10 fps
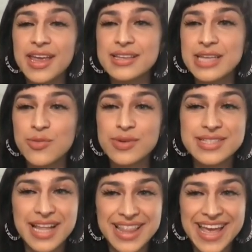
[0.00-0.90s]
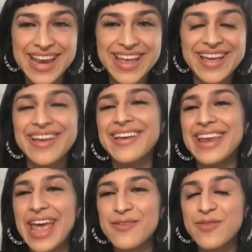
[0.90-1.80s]
in Southwest Atlanta,
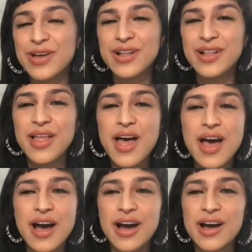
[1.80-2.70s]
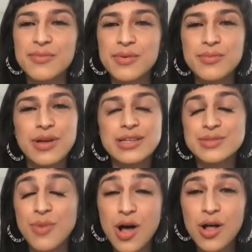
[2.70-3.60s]
in Hapeville, um, a
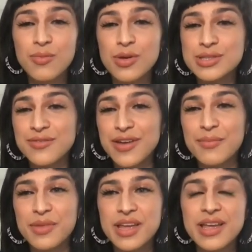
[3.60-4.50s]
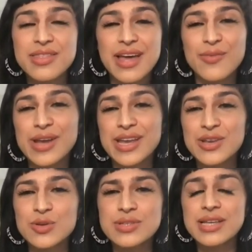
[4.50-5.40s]
small multifamily that we
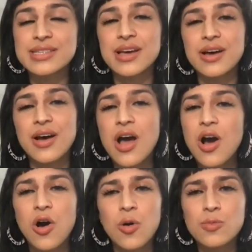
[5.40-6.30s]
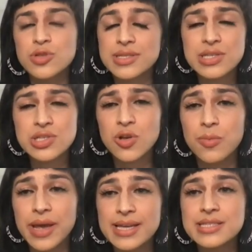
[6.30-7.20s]
can use as a home
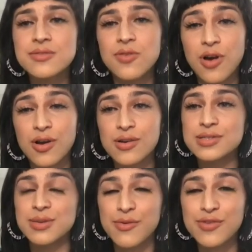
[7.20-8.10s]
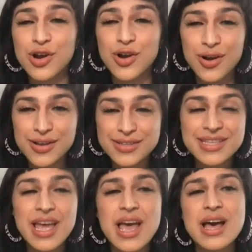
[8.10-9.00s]
transitional base for our, some of our
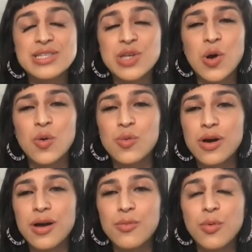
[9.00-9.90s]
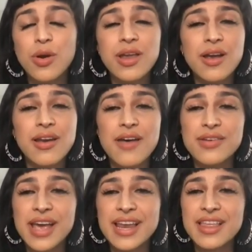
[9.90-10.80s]
girls. So um, we're working on
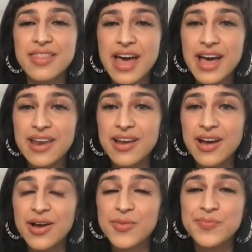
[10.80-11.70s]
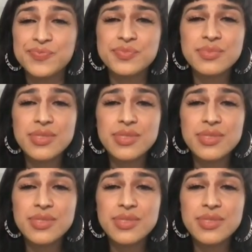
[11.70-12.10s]
navigating that um,